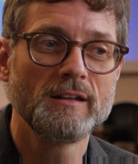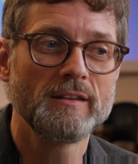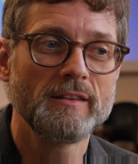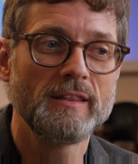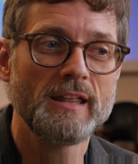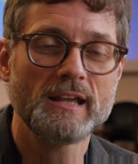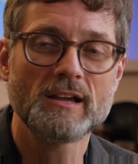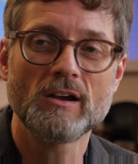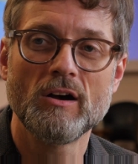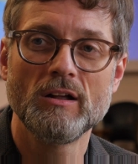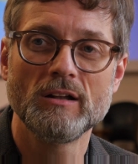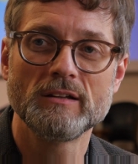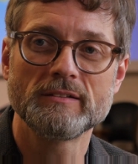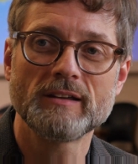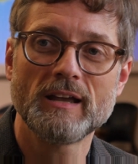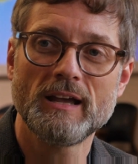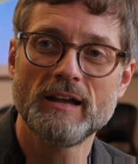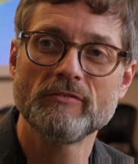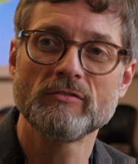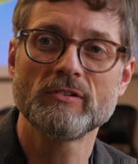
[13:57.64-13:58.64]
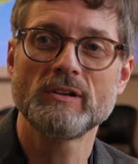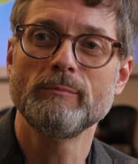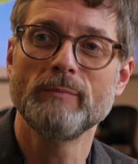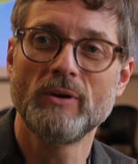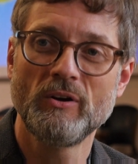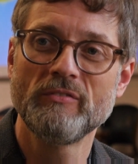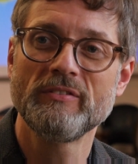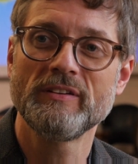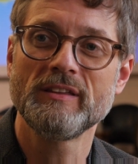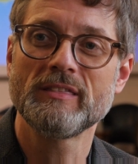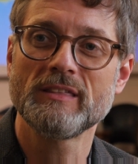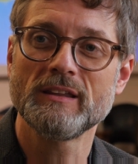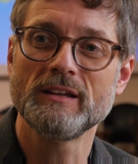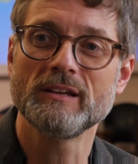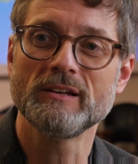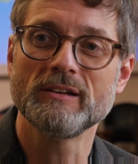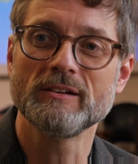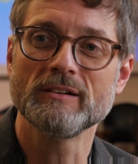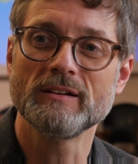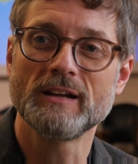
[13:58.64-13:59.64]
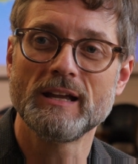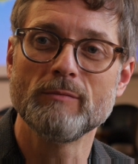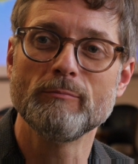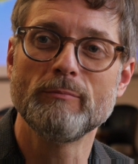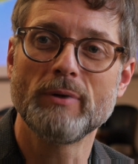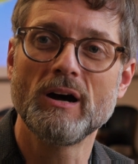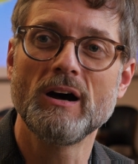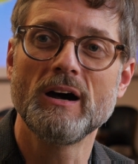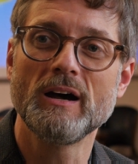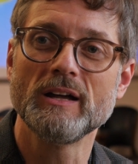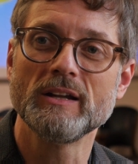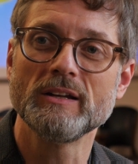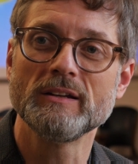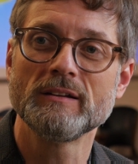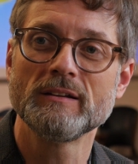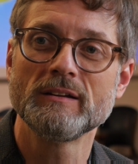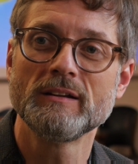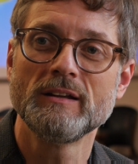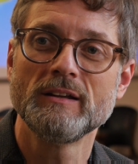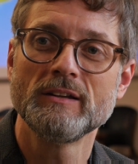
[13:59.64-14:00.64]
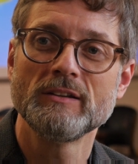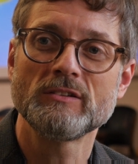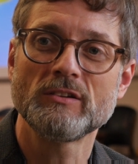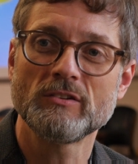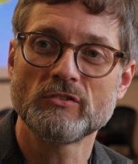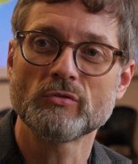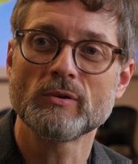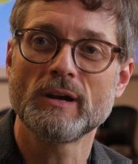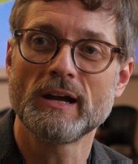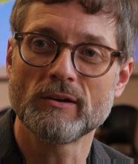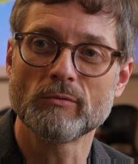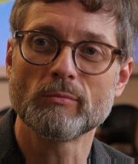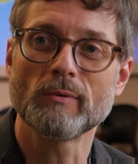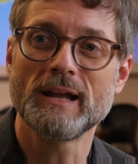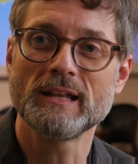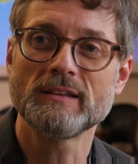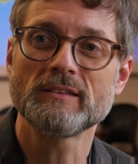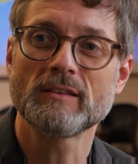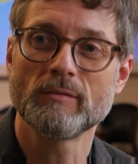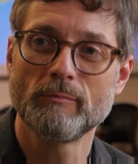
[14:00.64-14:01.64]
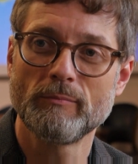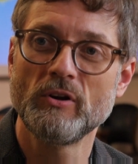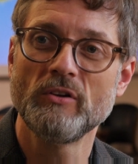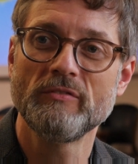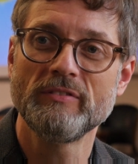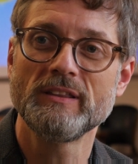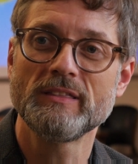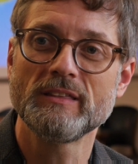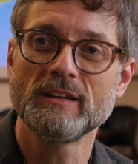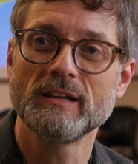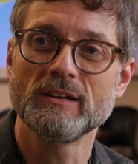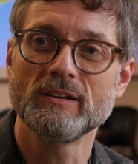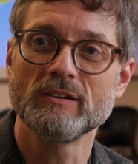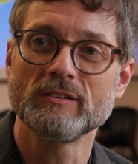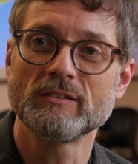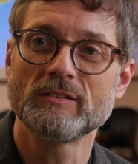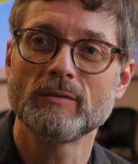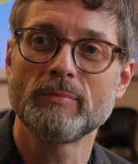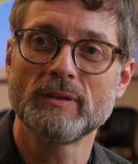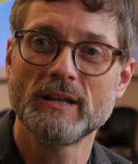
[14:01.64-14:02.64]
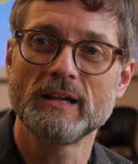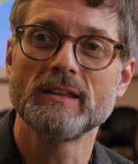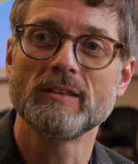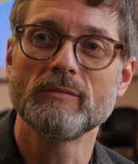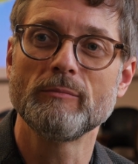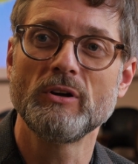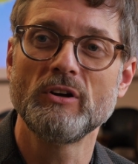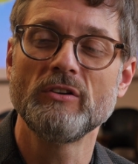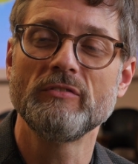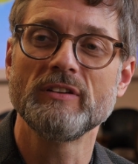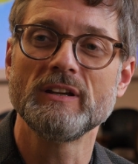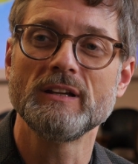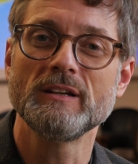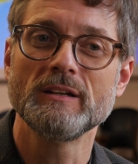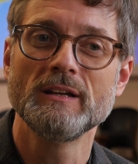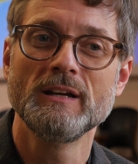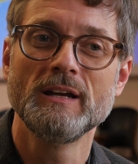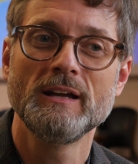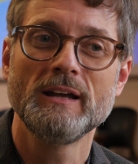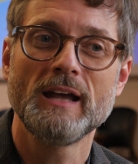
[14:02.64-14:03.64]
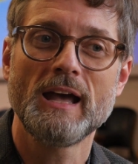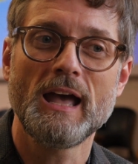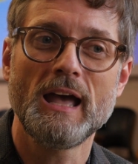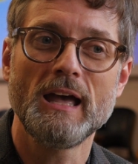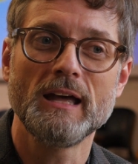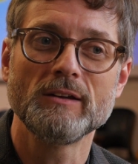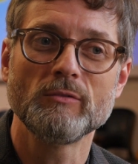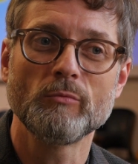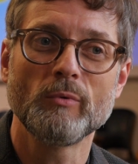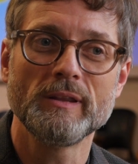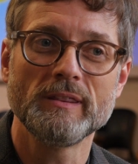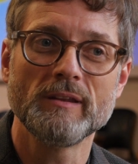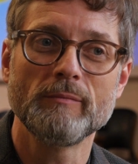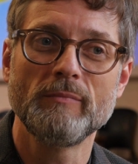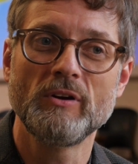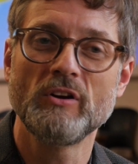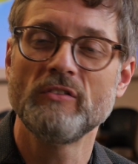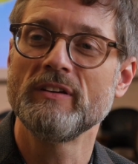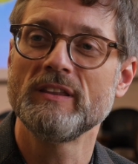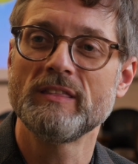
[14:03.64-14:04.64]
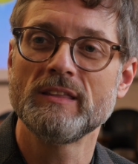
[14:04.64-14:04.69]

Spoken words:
they called every movie theater in Bonn to try to rent the movie theater to play the movie. And when the movie